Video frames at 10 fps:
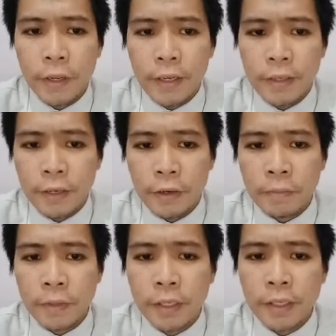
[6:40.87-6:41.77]
and
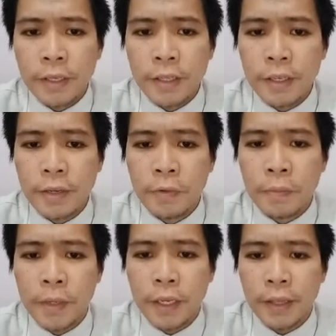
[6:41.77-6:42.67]
accelerometer sensor will
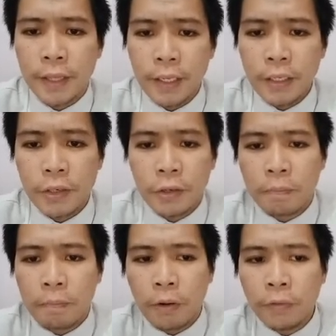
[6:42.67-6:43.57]
be attached
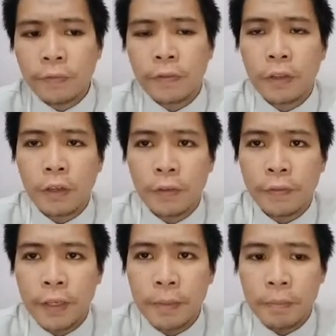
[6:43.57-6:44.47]
on both of
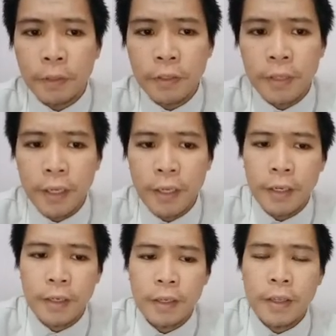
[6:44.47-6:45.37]
the
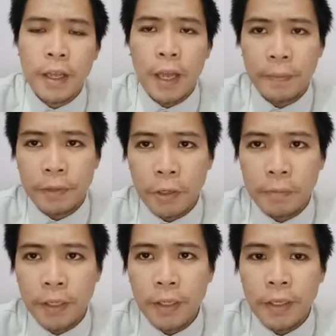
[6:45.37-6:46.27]
motorcycle
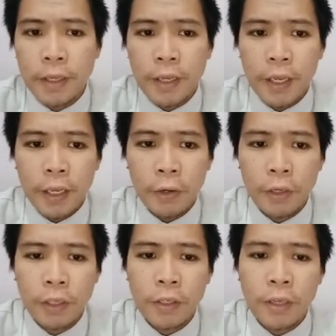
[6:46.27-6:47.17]
absorber in
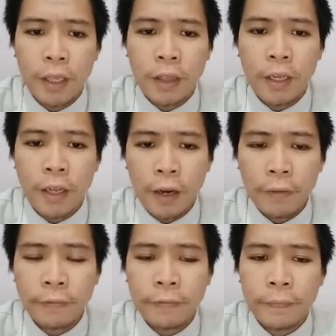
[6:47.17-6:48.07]
order to get the
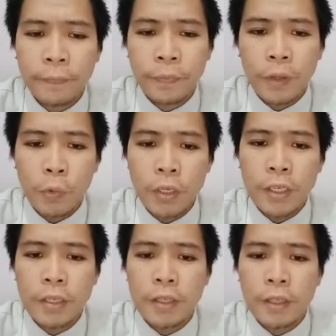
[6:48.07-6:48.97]
graph, which
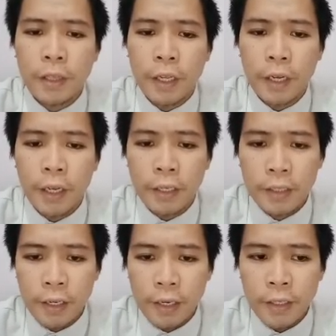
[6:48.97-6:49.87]
is the
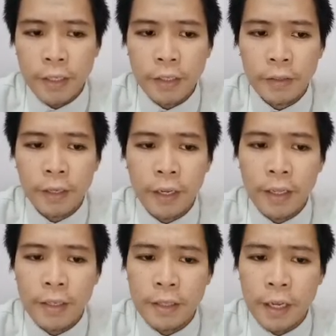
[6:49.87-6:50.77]
acceleration
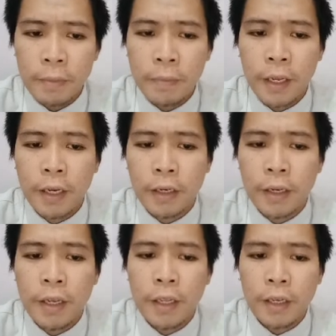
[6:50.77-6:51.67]
against time and
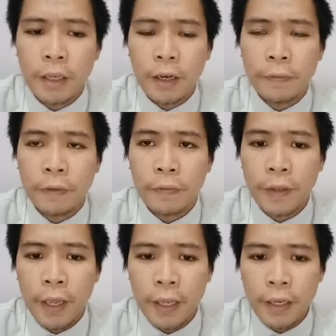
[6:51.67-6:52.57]
the graph of
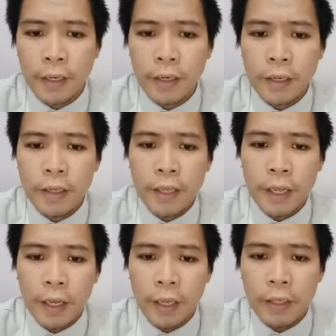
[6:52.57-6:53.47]
angle
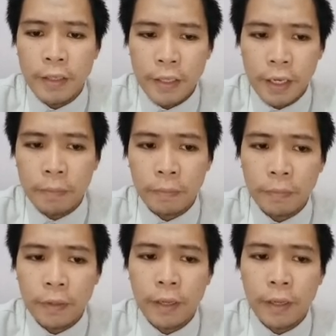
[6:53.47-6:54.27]
against time.